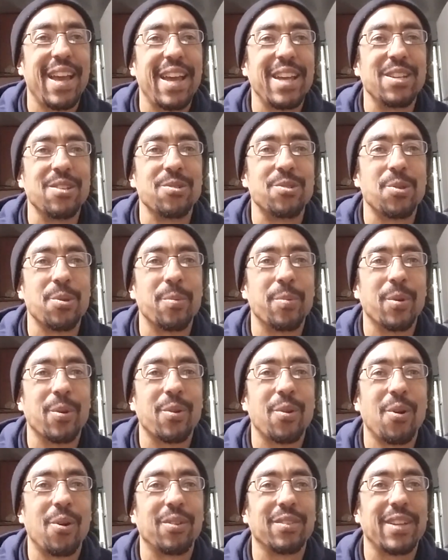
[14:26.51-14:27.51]
A
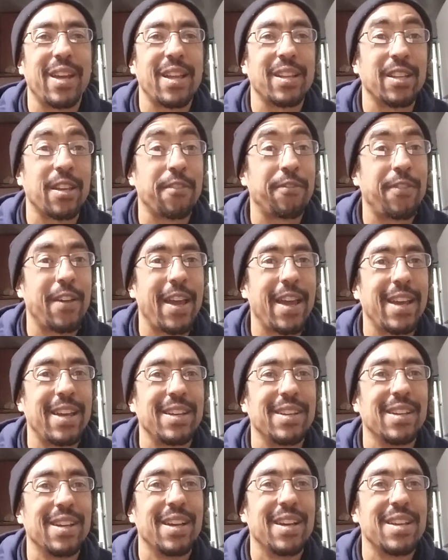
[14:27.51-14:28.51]
YouTuber called
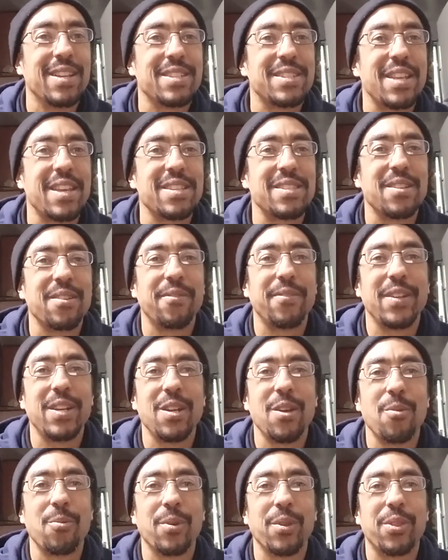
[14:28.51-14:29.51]
LFA says in a
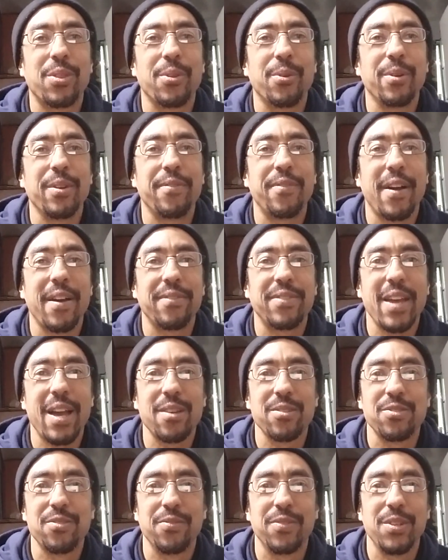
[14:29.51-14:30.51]
video with
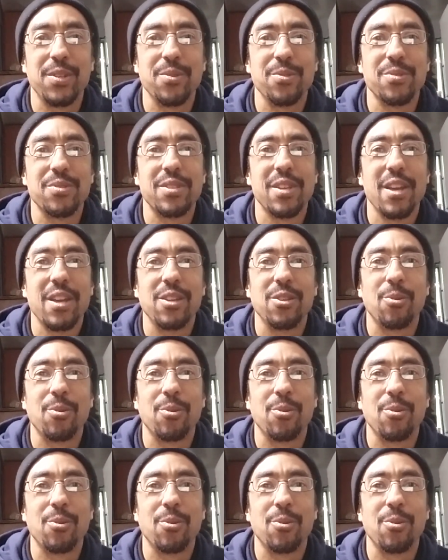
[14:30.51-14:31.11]
35,000 views,